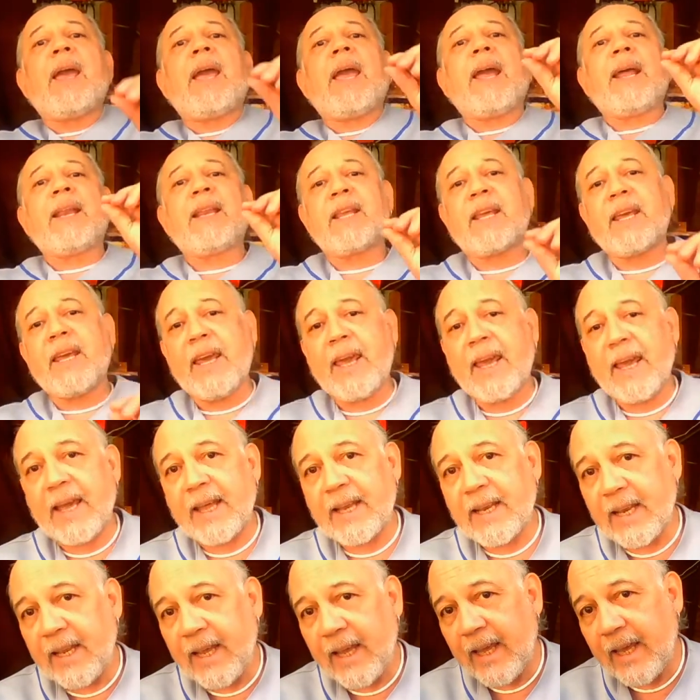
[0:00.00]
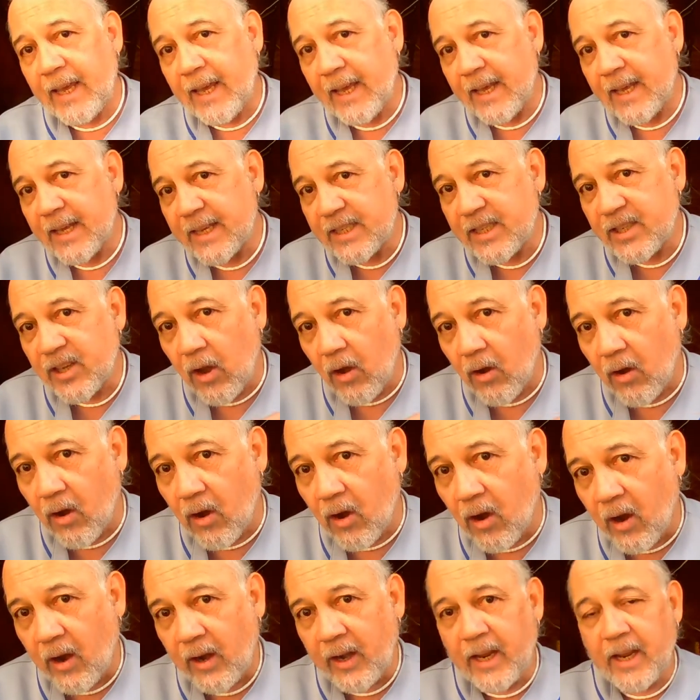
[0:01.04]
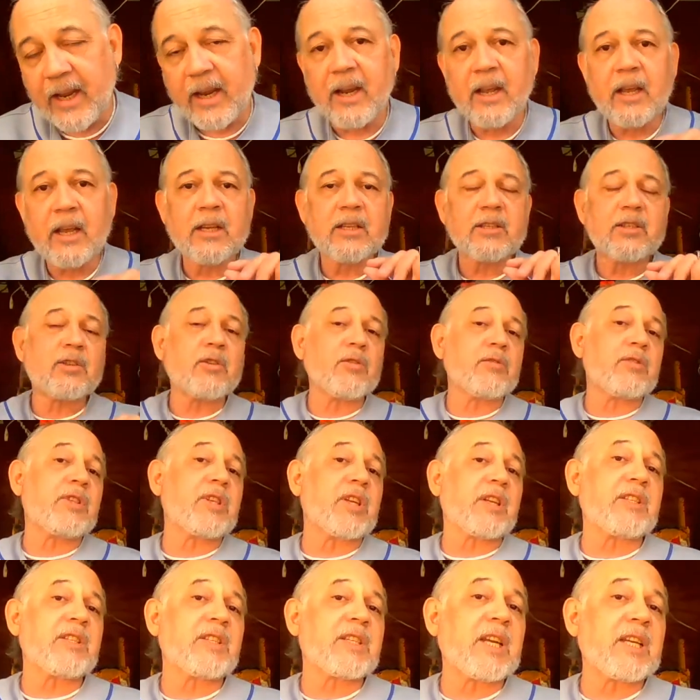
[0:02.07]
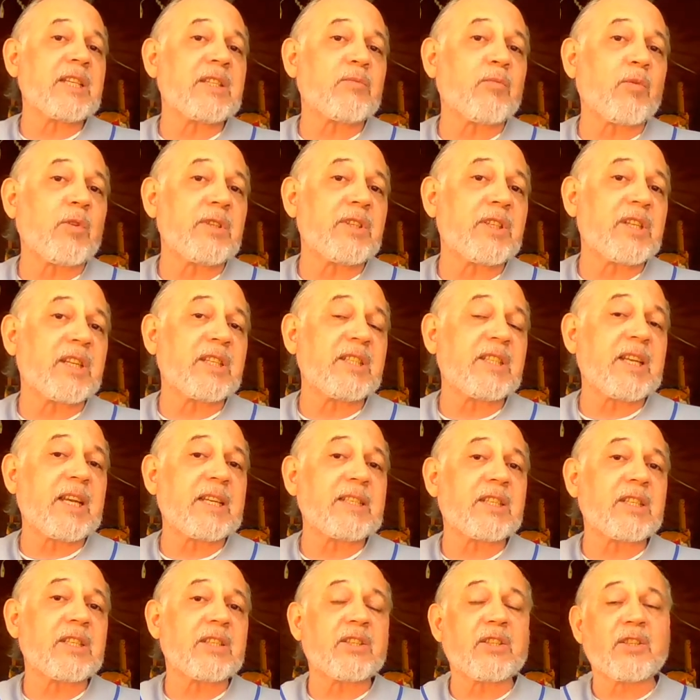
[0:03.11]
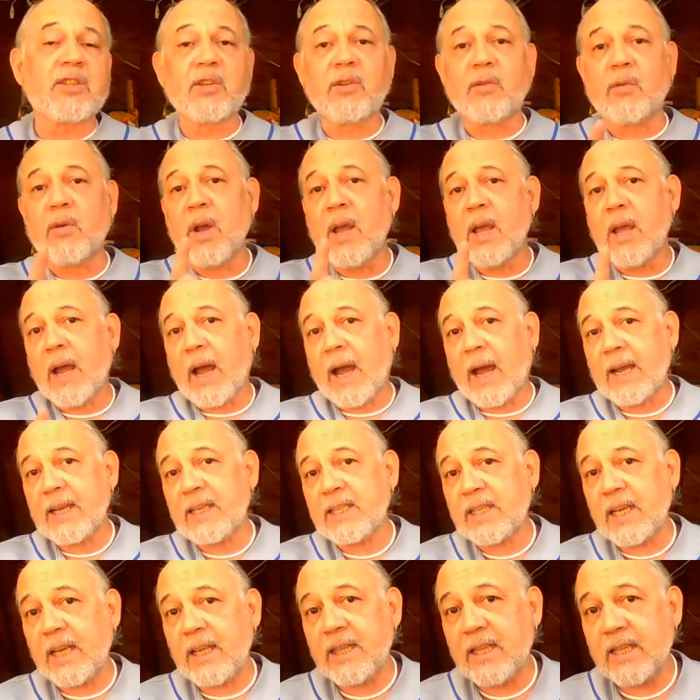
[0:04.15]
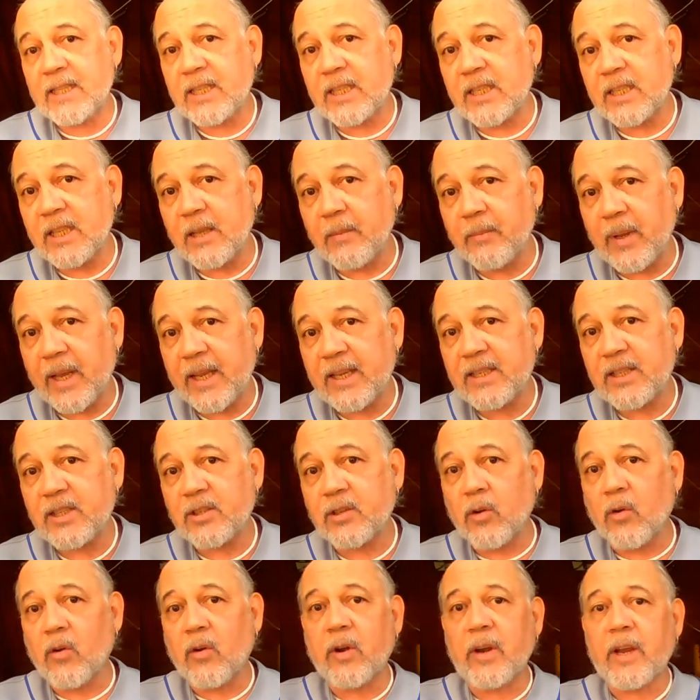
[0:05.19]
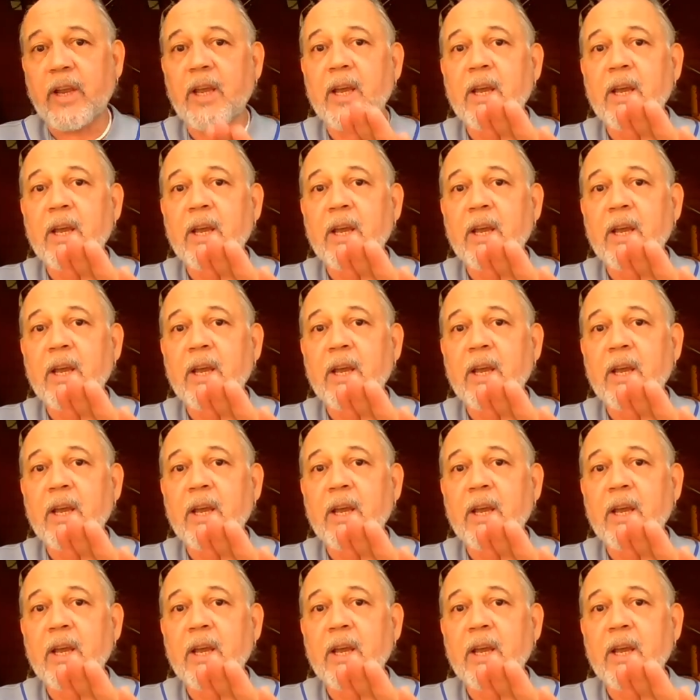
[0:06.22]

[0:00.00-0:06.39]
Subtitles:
And Kenley is on it. So success where success is due. I say this is the big story